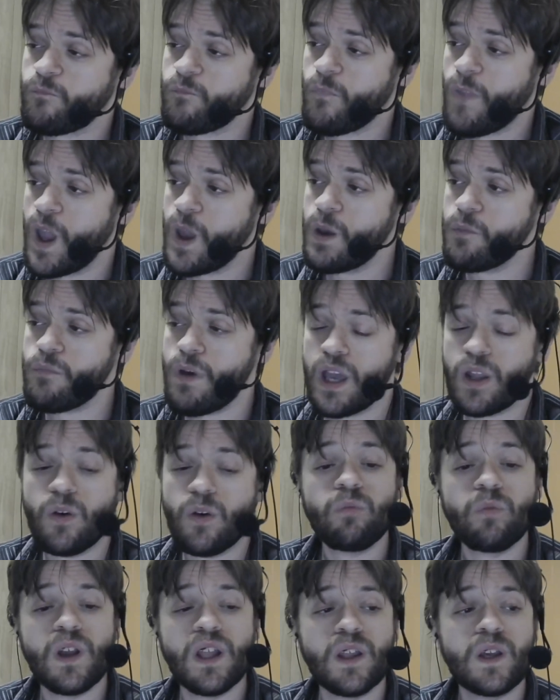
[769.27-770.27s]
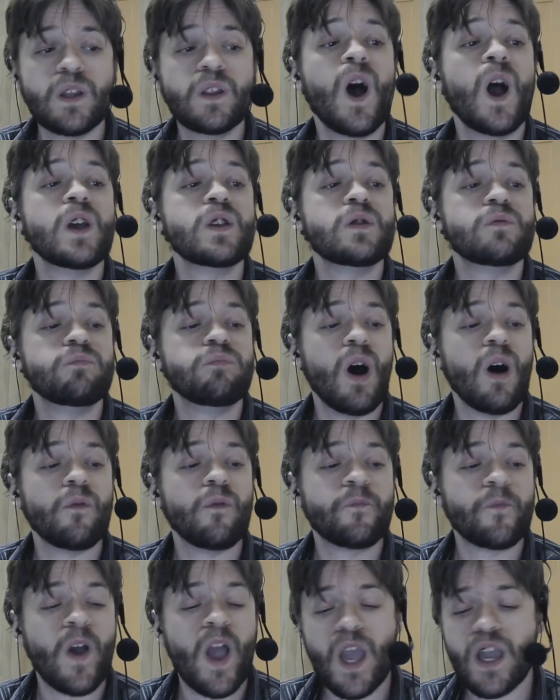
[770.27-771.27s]
He made a really nice belt
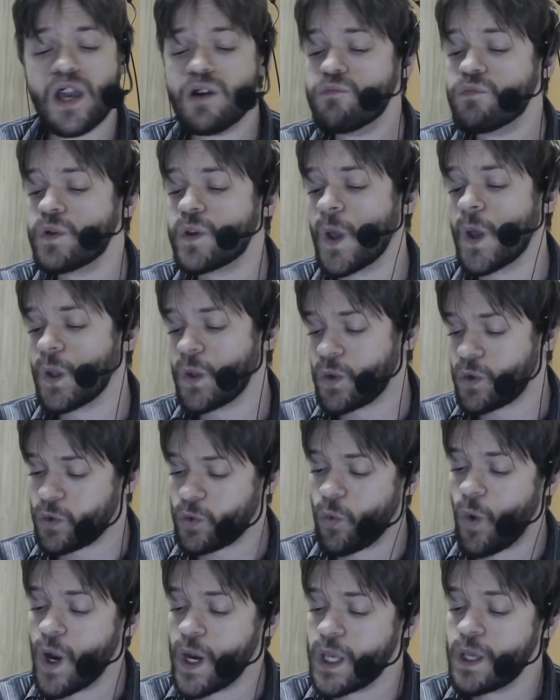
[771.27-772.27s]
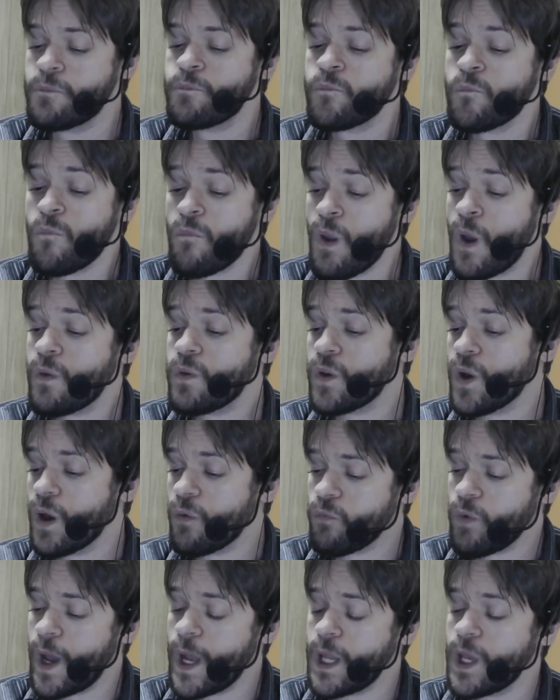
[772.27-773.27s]
for AM 620, the
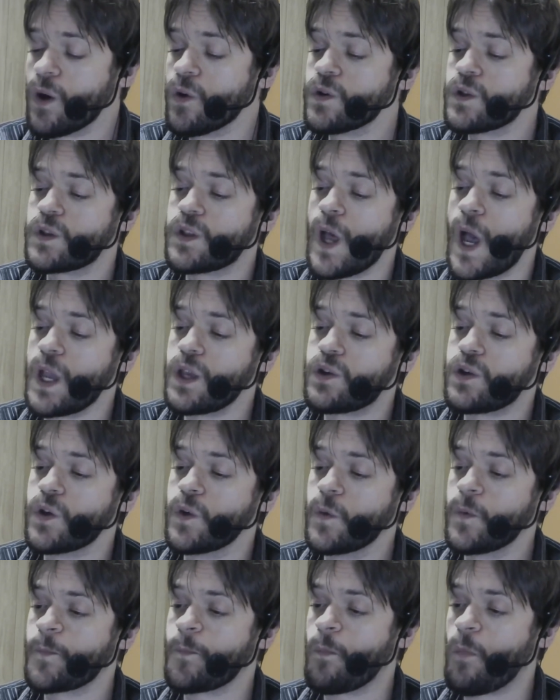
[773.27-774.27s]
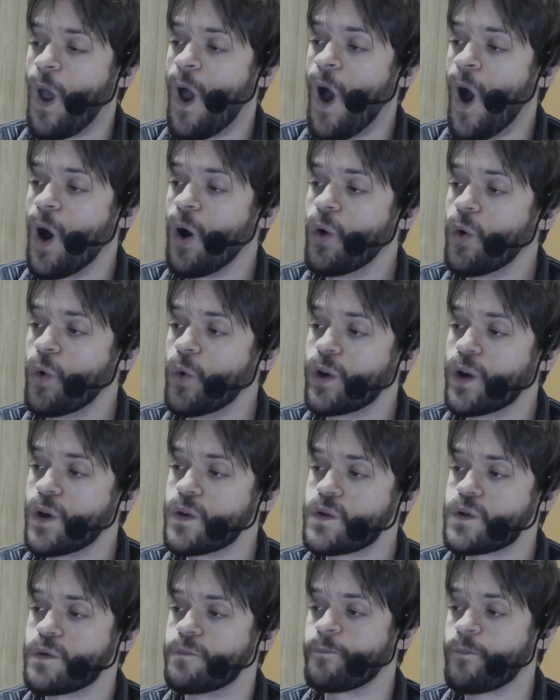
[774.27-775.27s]
radio station, uh,
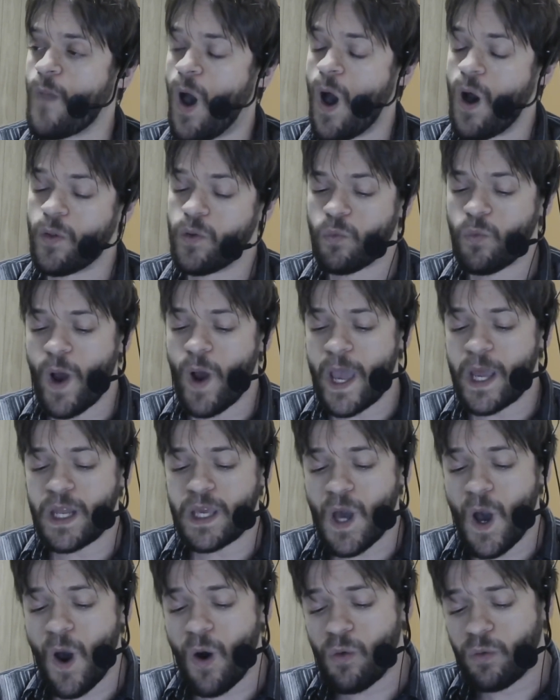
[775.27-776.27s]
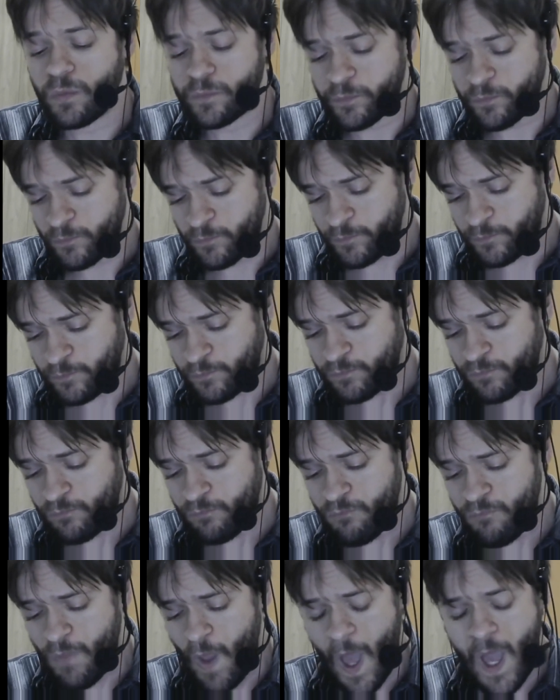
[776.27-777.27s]
Hooters on the radio.
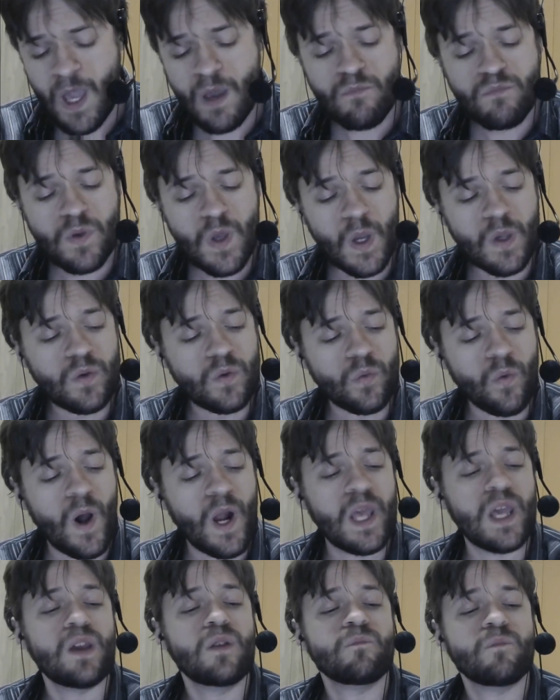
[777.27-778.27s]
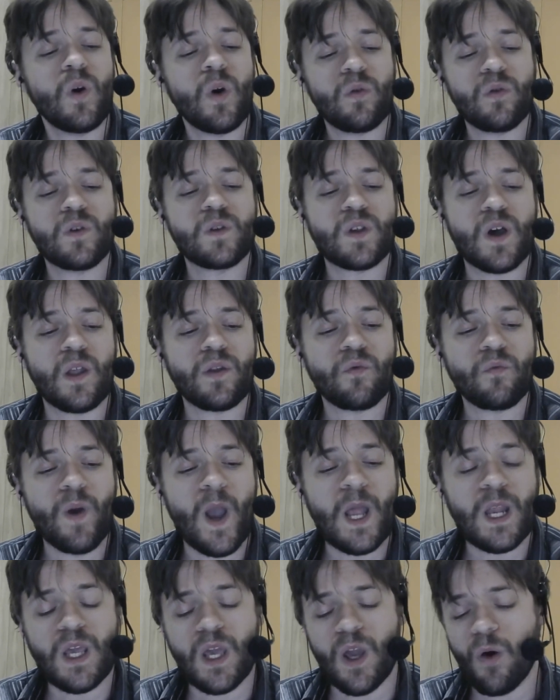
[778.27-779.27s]
AM 620, Hooters on the
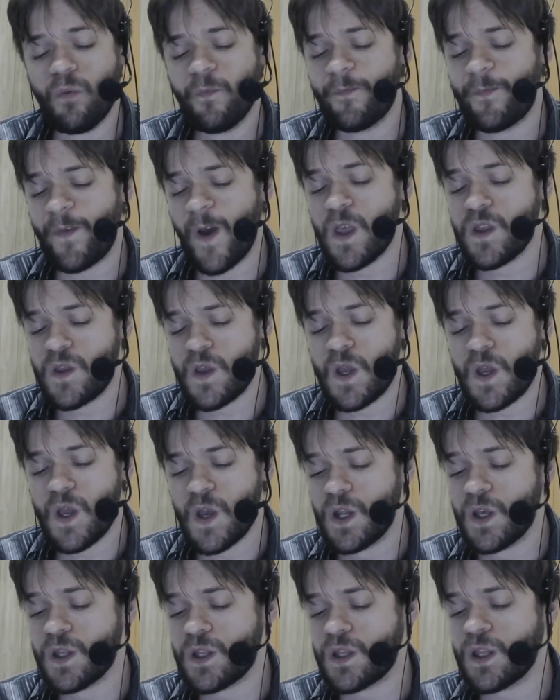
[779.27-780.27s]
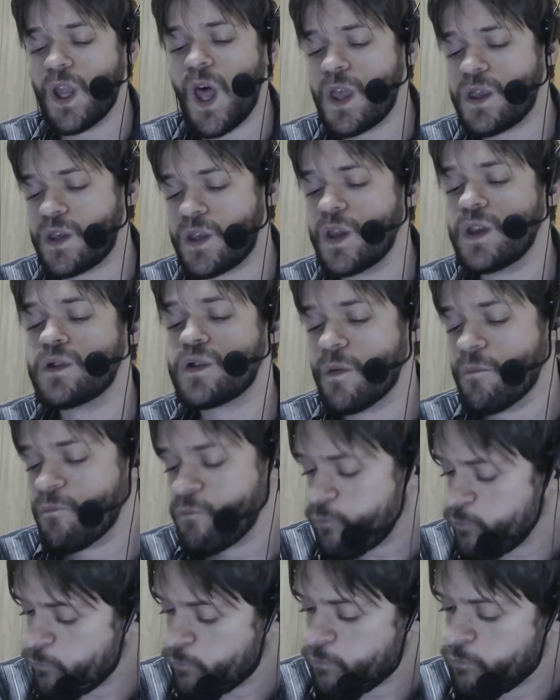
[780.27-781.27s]
radio, says he and his lesbies
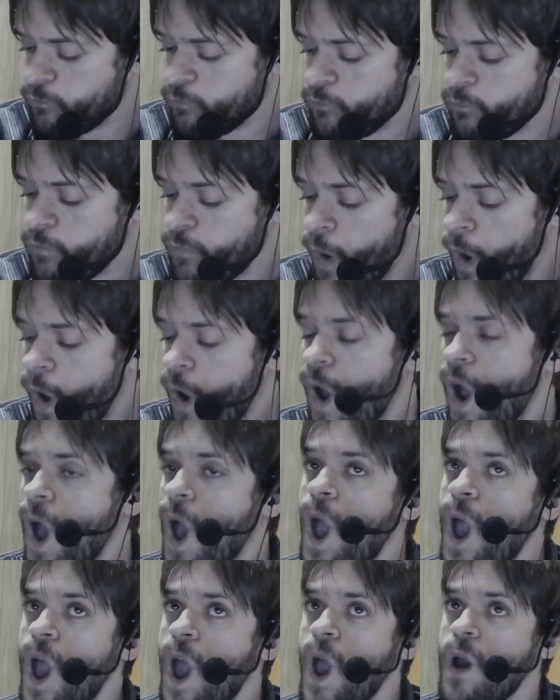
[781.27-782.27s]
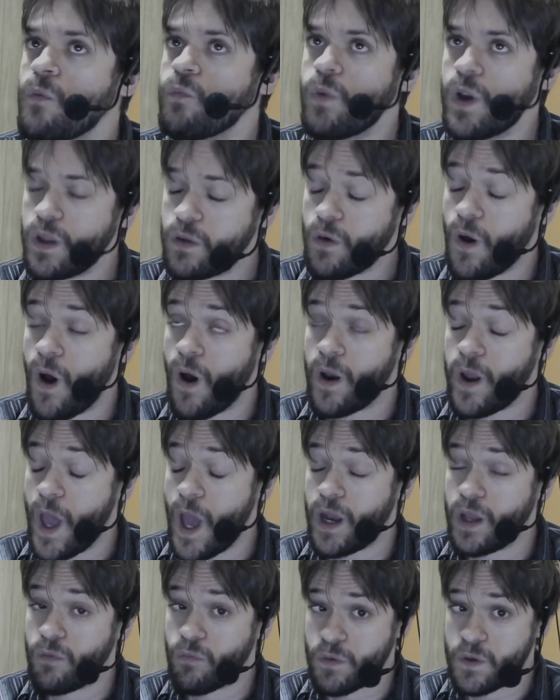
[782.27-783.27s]
and we thought
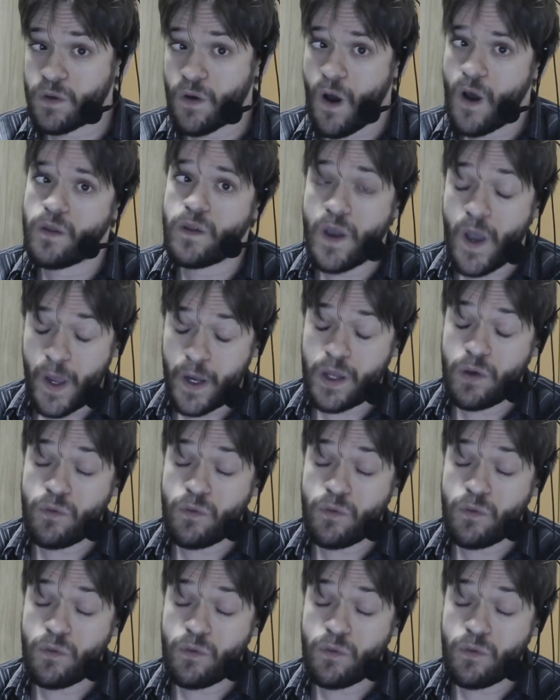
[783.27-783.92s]
Eddie was on there, and he